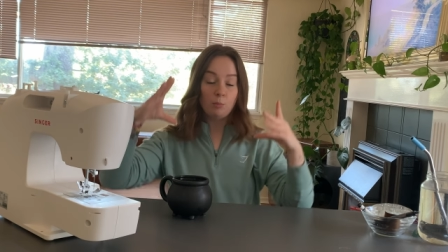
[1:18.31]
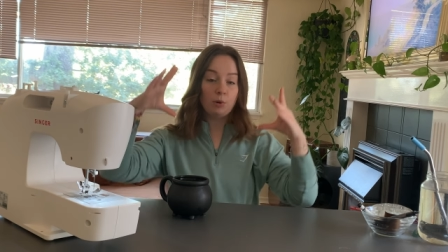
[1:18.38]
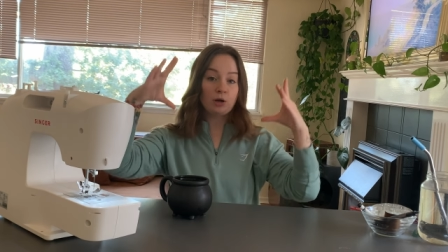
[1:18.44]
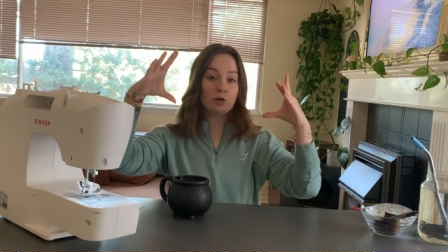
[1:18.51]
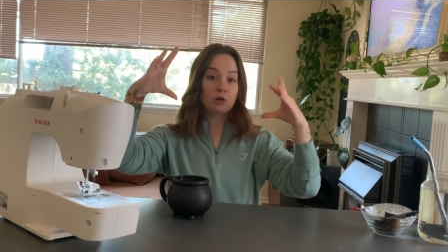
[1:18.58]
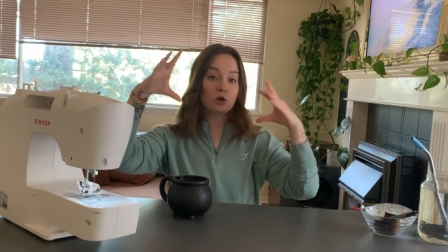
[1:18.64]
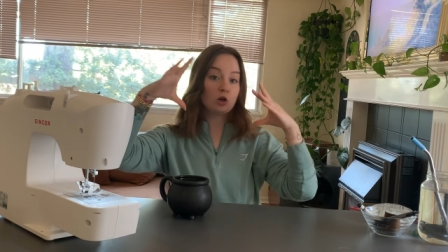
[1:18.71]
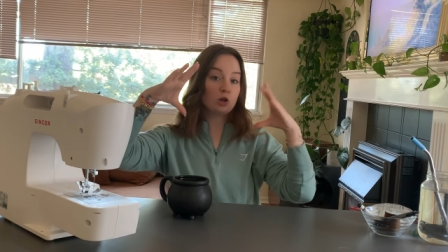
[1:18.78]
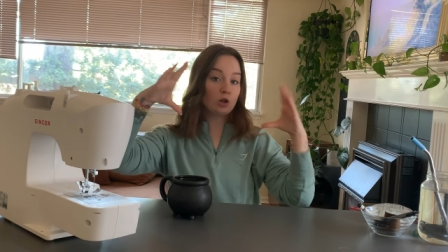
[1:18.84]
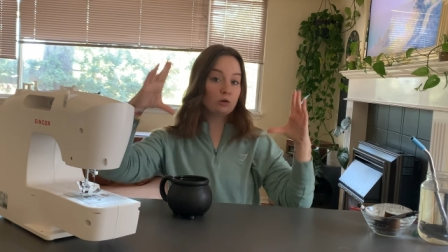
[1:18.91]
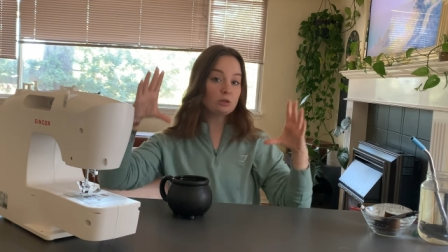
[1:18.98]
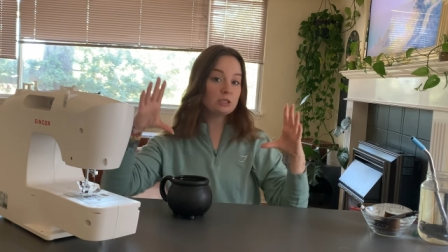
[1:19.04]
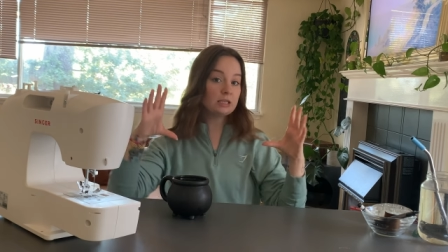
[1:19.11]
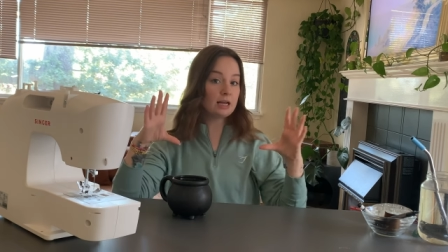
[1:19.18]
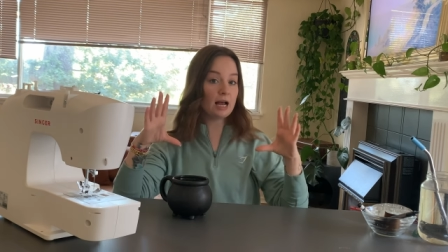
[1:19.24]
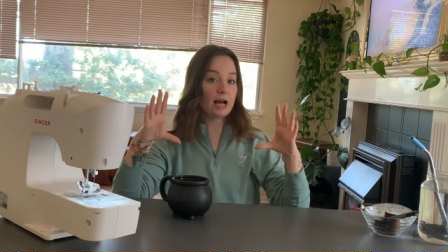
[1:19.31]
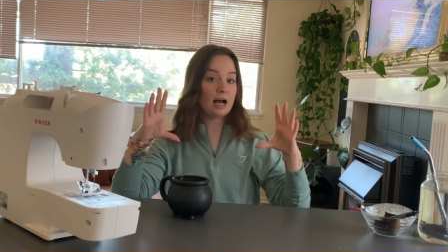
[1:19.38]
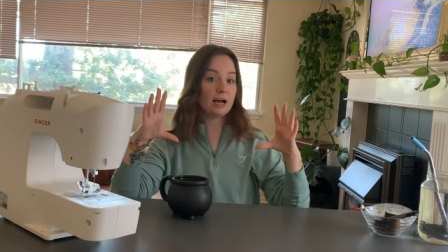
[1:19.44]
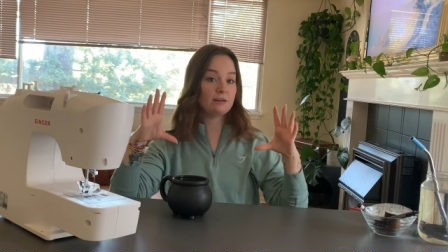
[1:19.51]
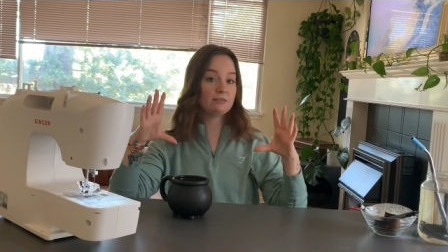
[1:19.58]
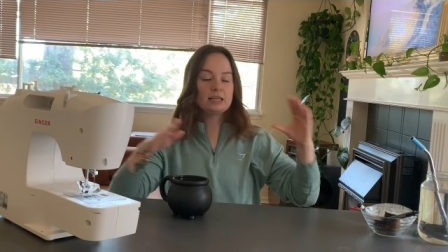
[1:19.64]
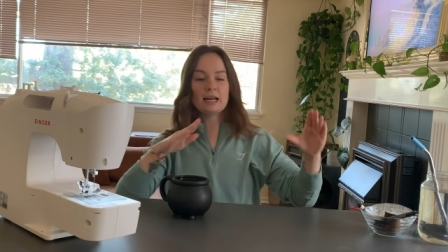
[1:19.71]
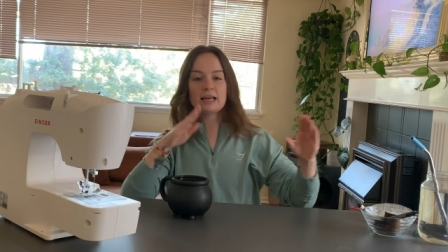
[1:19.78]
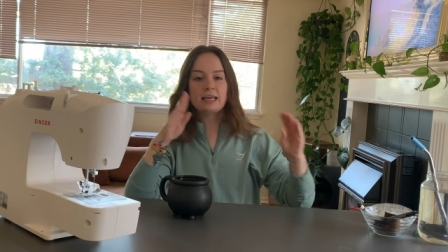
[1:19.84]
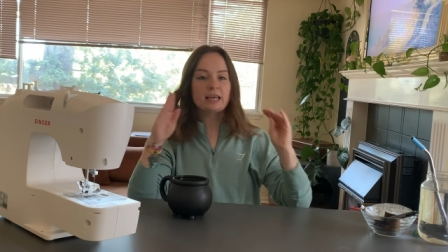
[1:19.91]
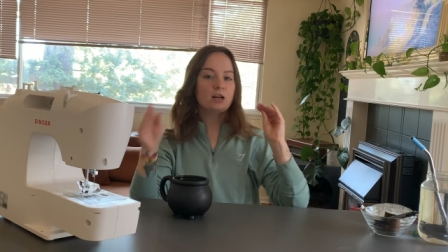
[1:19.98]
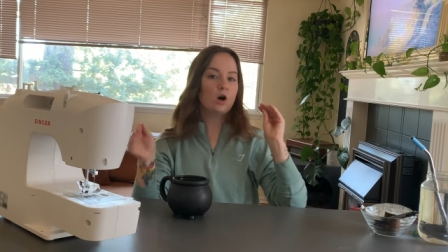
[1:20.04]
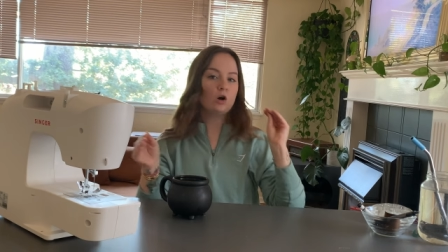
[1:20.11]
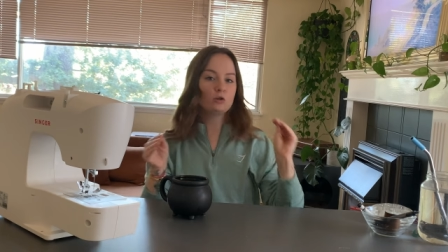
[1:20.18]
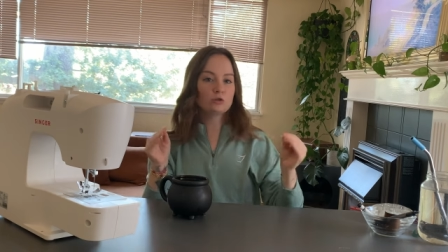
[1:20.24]
but close enough that I
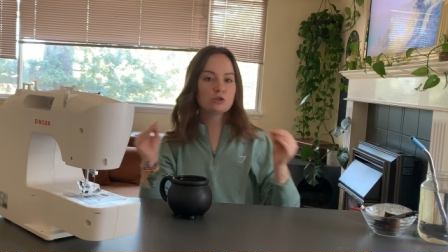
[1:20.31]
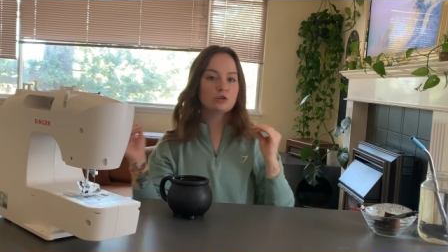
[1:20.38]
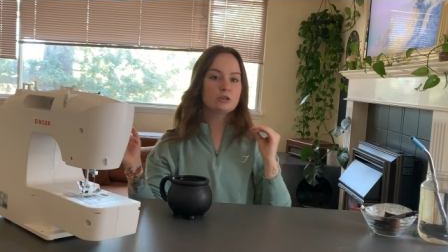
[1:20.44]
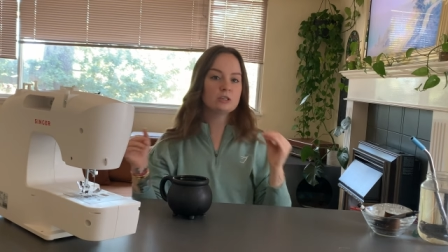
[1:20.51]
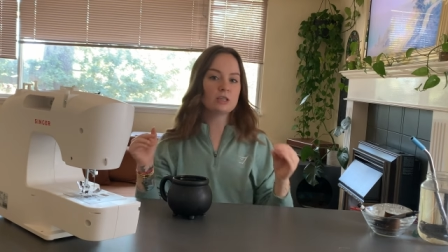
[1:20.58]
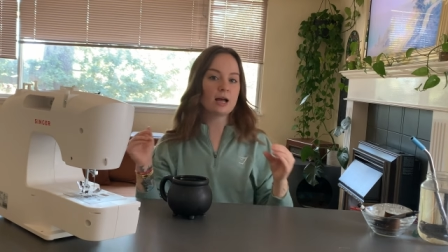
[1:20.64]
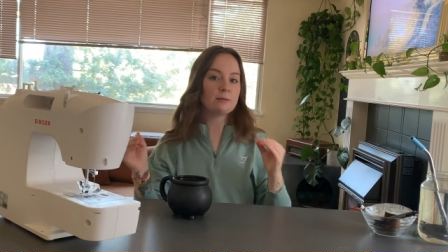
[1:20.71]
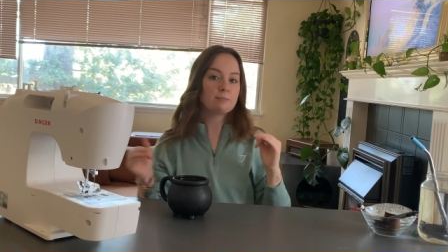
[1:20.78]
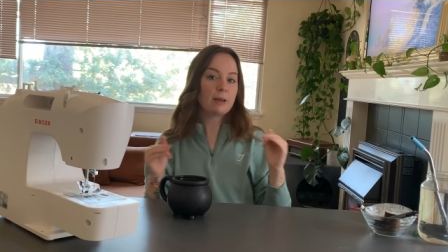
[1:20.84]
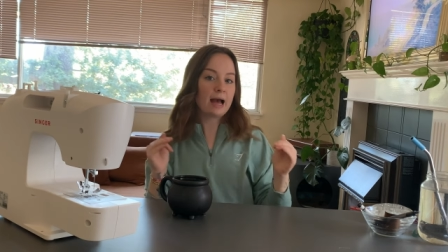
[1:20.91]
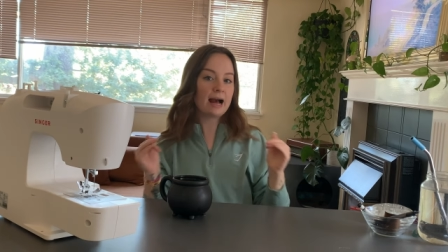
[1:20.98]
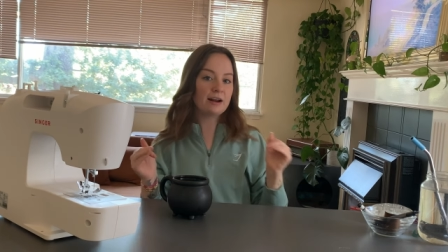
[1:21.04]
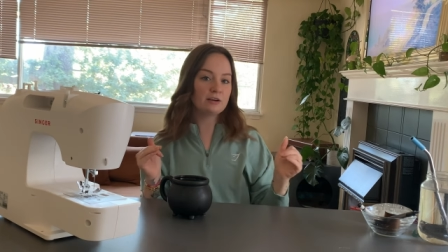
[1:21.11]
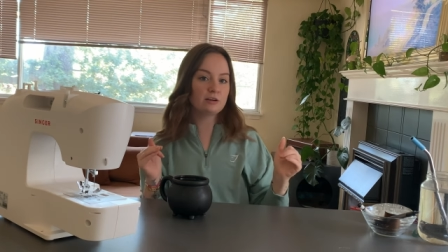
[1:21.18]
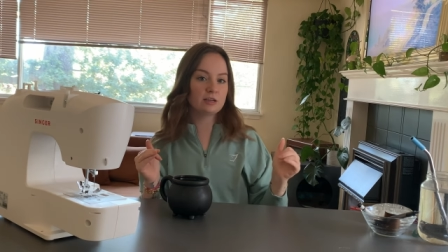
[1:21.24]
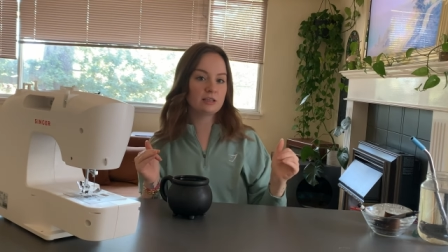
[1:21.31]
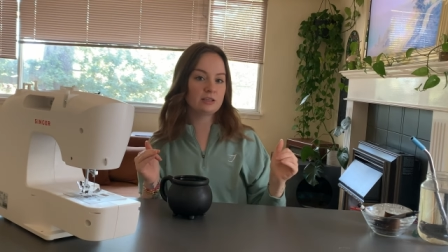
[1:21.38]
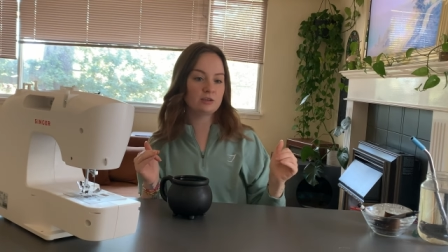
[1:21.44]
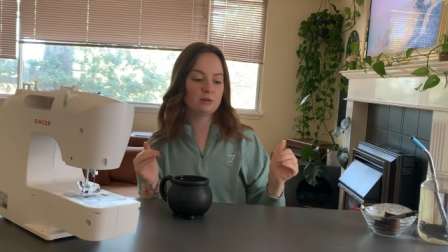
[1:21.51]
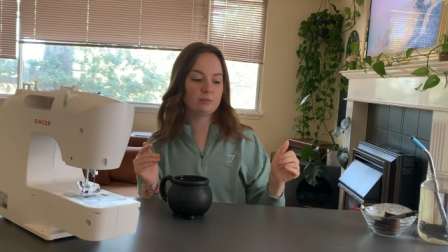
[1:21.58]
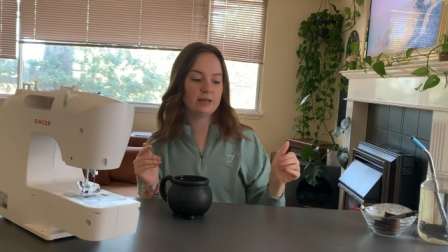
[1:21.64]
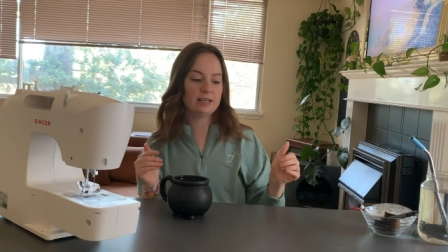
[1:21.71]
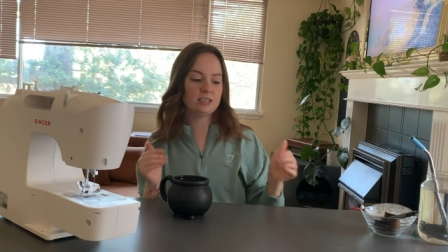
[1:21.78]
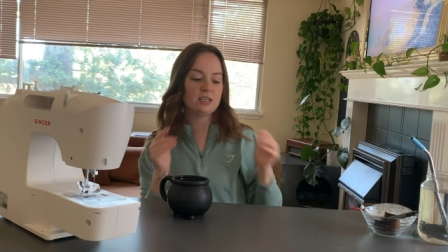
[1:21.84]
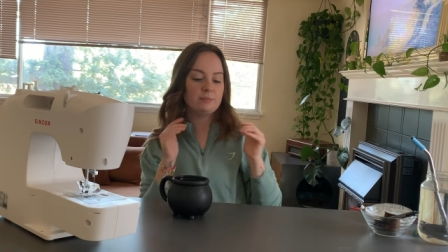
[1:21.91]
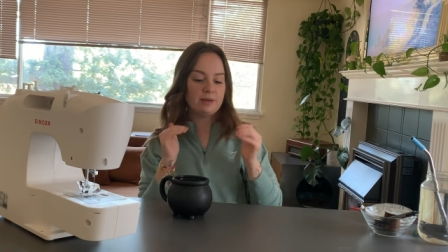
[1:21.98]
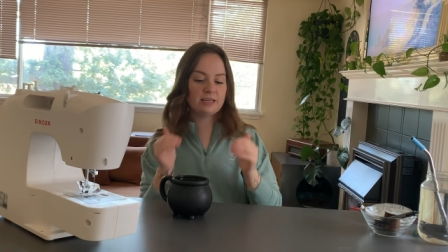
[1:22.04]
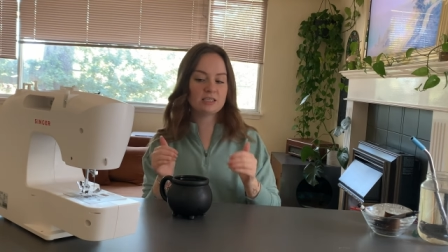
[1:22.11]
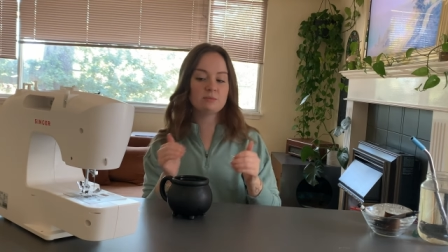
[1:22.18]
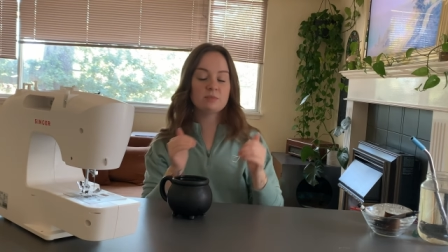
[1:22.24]
can alter that pattern a little bit to
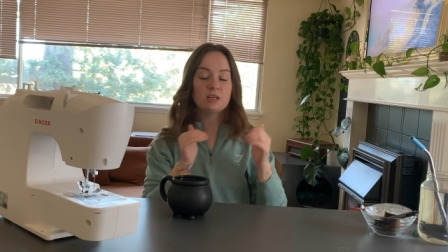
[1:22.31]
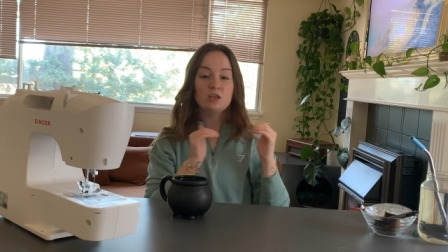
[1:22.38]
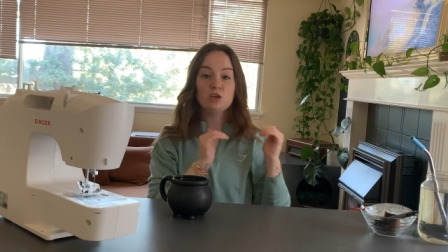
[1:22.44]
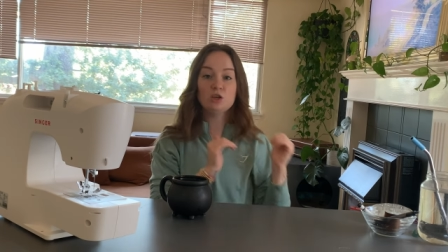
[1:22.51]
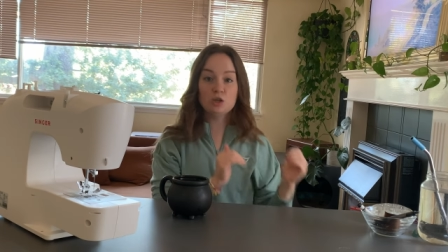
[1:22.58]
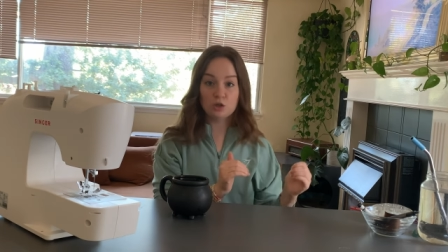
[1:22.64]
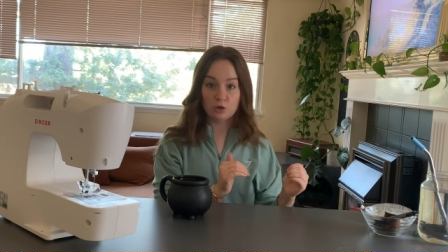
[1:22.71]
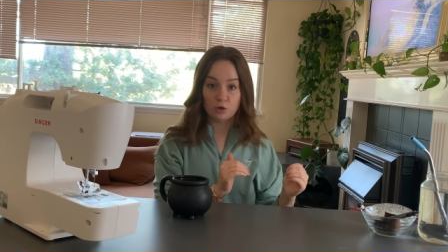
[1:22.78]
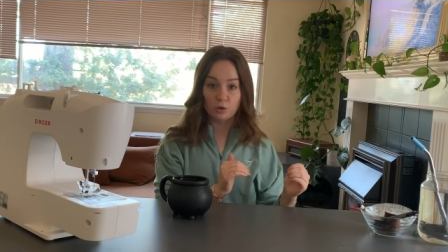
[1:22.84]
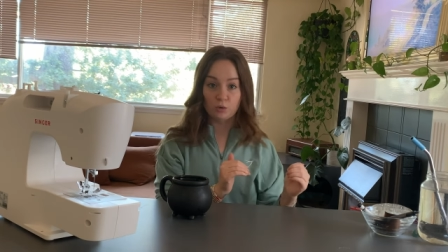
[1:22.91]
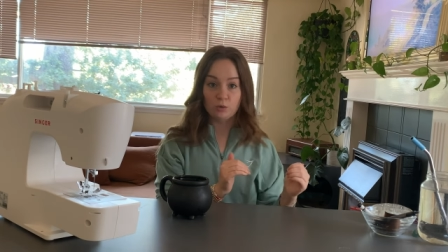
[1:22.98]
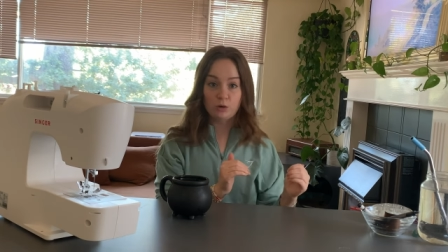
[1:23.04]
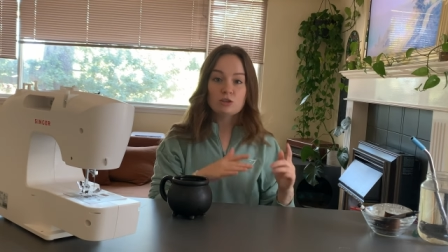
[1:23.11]
make something new